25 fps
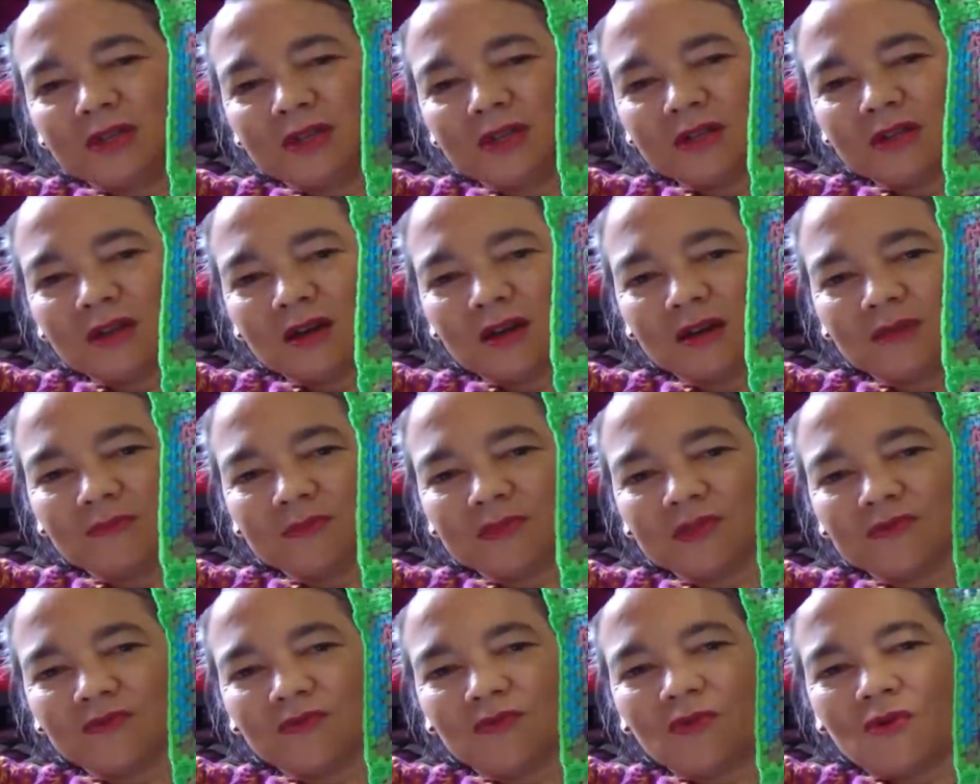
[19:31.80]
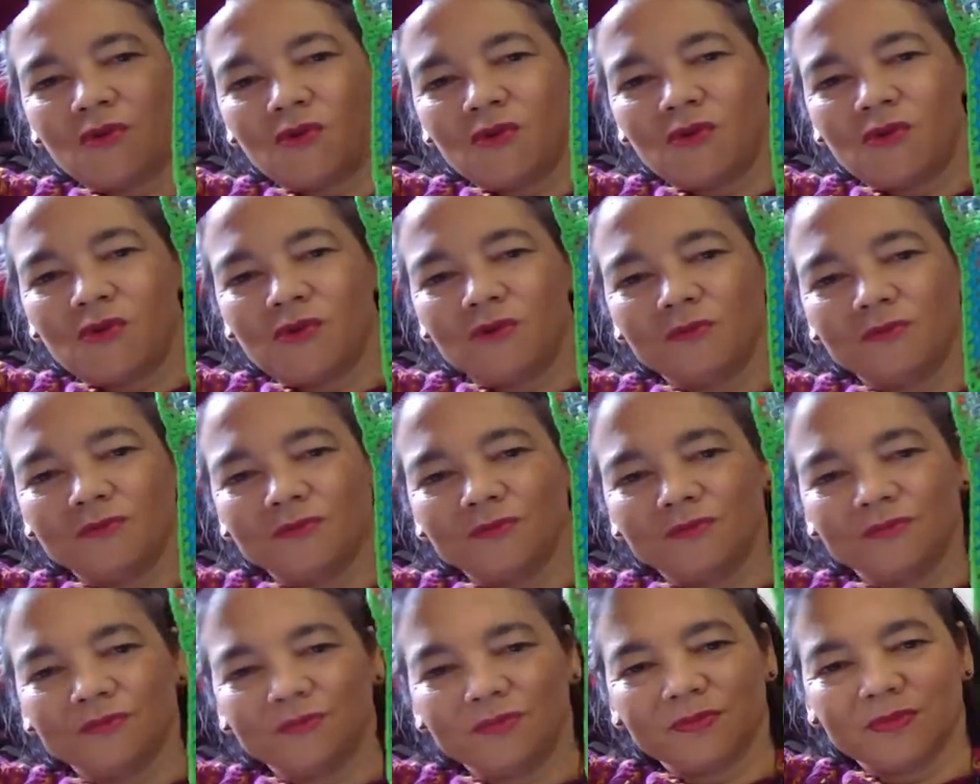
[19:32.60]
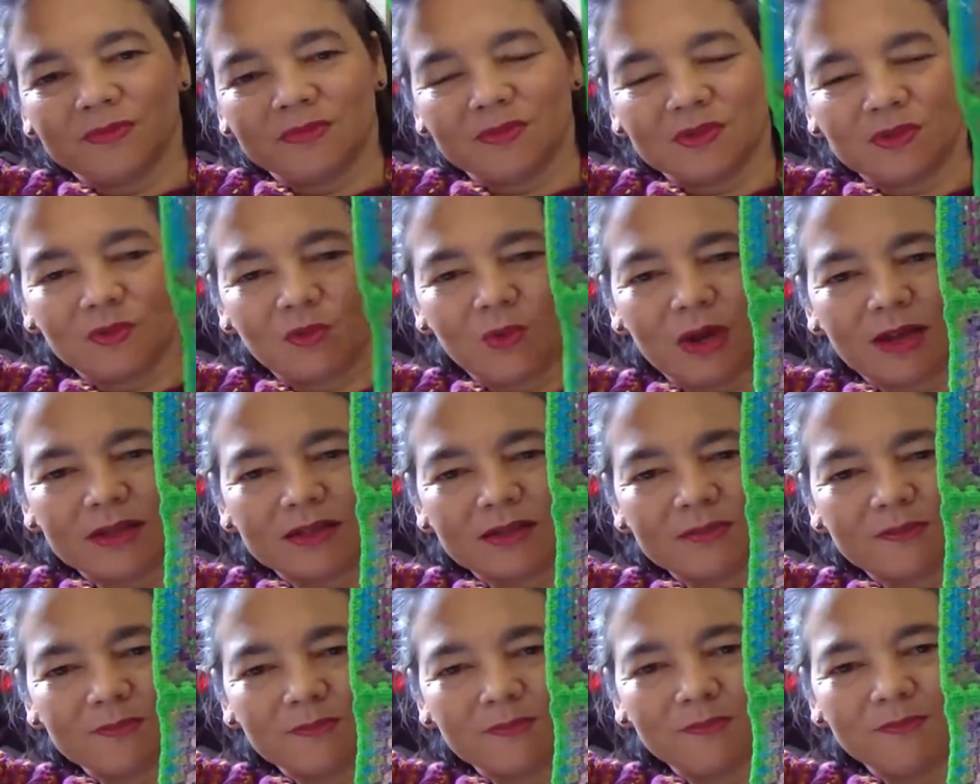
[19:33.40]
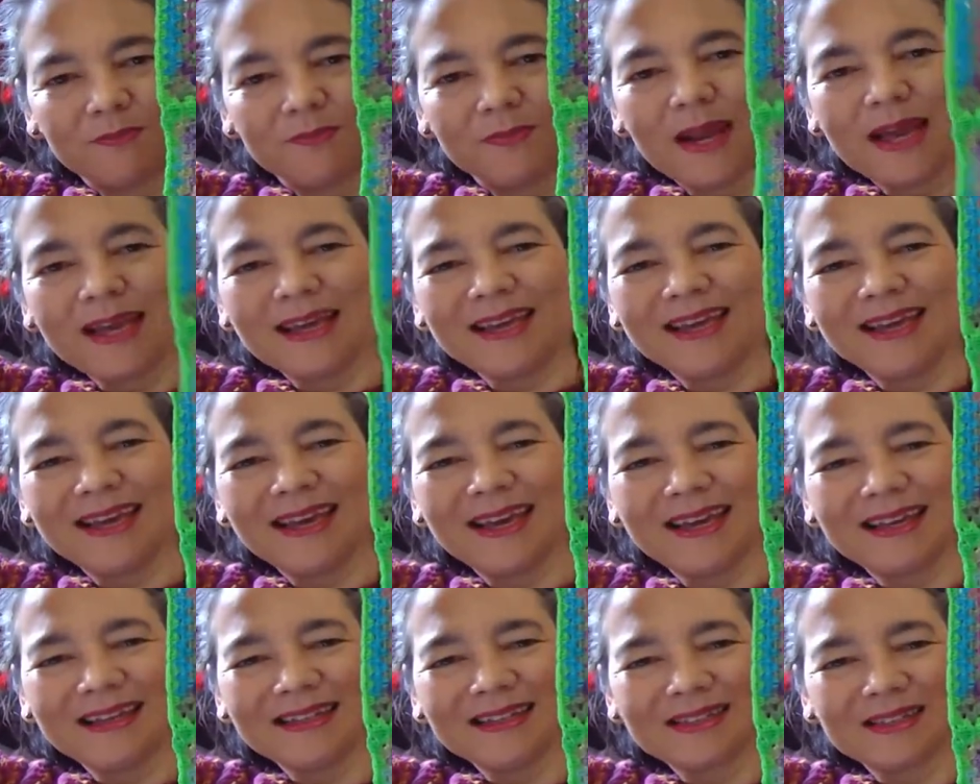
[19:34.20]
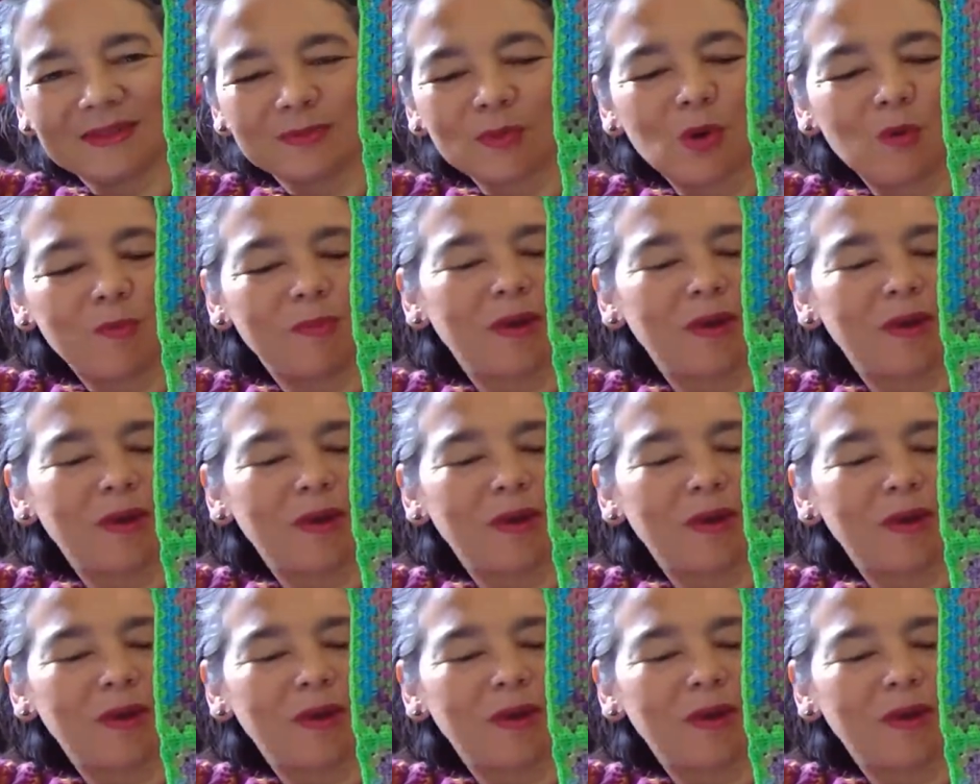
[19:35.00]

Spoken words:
times four squares blanket, small